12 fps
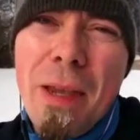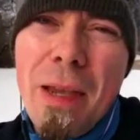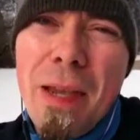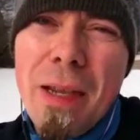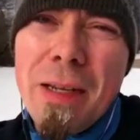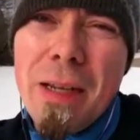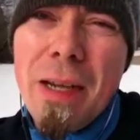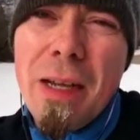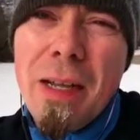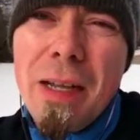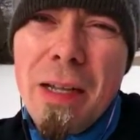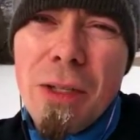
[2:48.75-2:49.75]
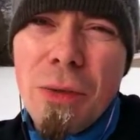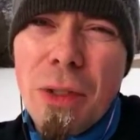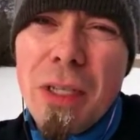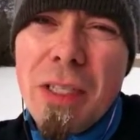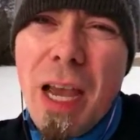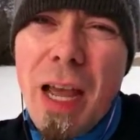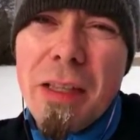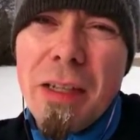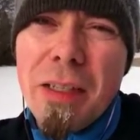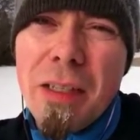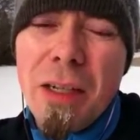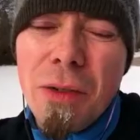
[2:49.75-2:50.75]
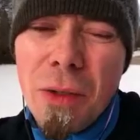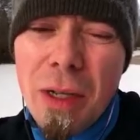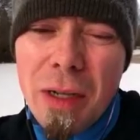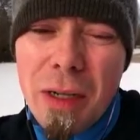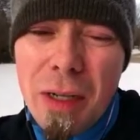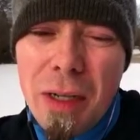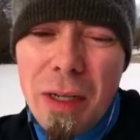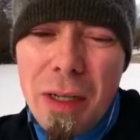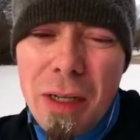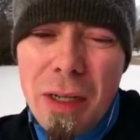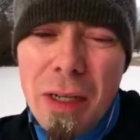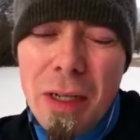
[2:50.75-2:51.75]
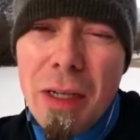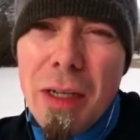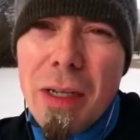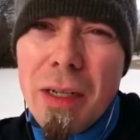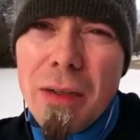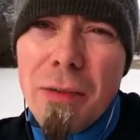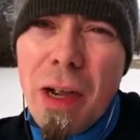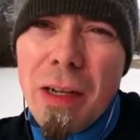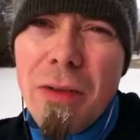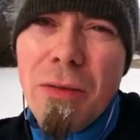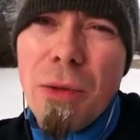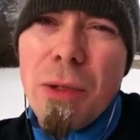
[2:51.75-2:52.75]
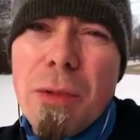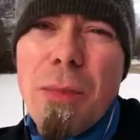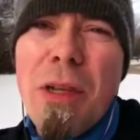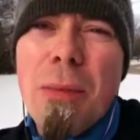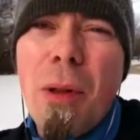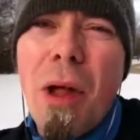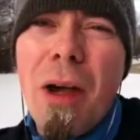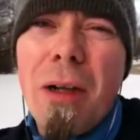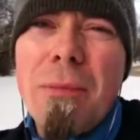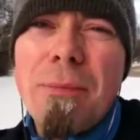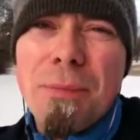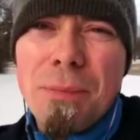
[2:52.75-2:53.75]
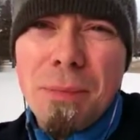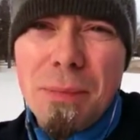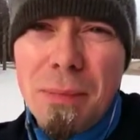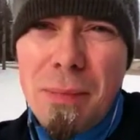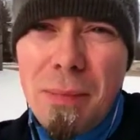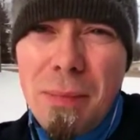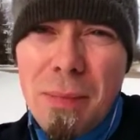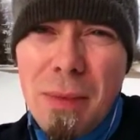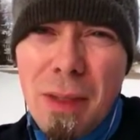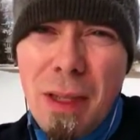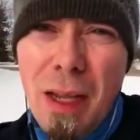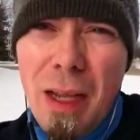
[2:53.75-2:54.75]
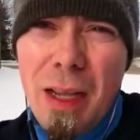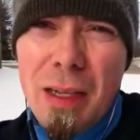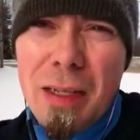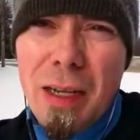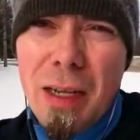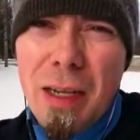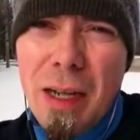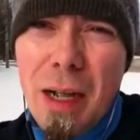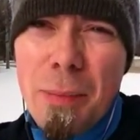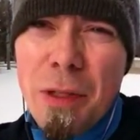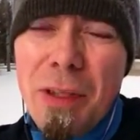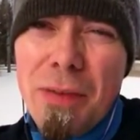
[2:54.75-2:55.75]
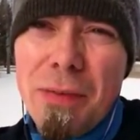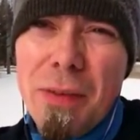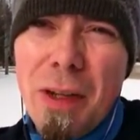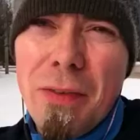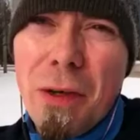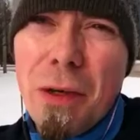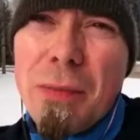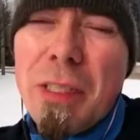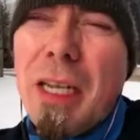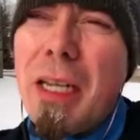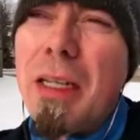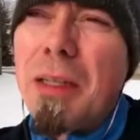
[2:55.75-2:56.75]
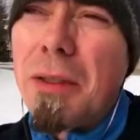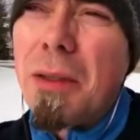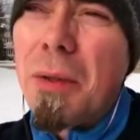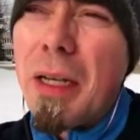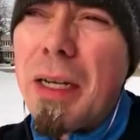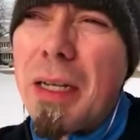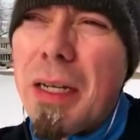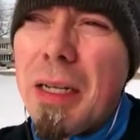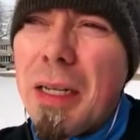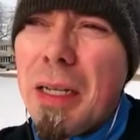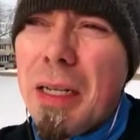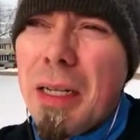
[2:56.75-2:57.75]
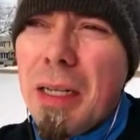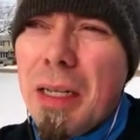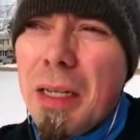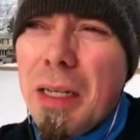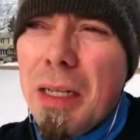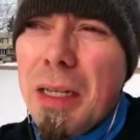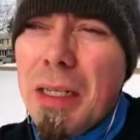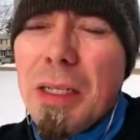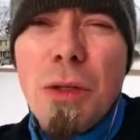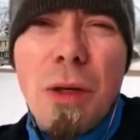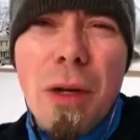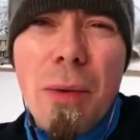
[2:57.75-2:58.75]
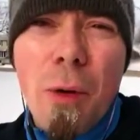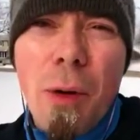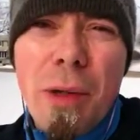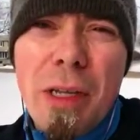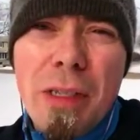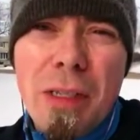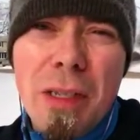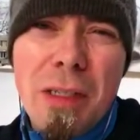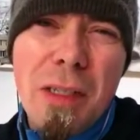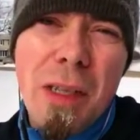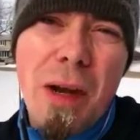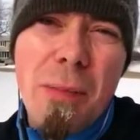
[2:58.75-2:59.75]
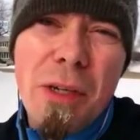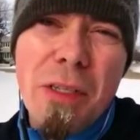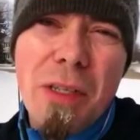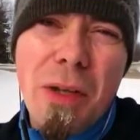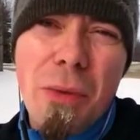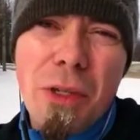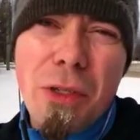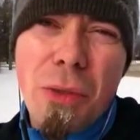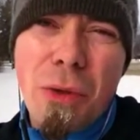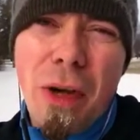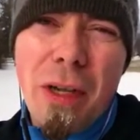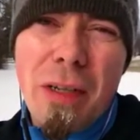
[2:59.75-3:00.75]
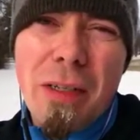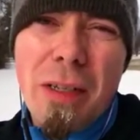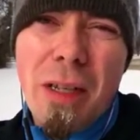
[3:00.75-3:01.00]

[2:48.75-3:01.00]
And it's really a sad thing, because I know that he, in fact, influenced me to blog. And I believe, I've heard him say, I don't know, that he doesn't do it anymore because he looked at the numbers and they weren't so great.